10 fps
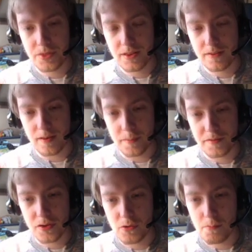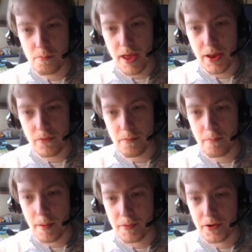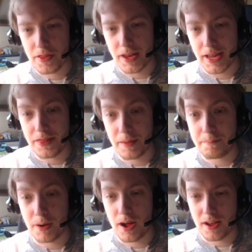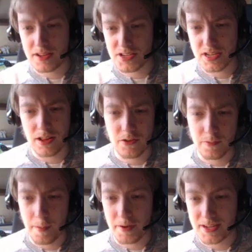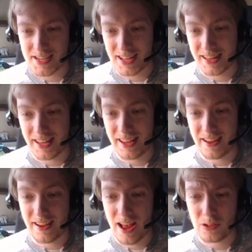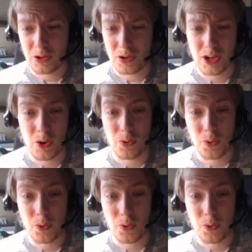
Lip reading: Some of you may remember that in the past, I don't remember exactly how long ago it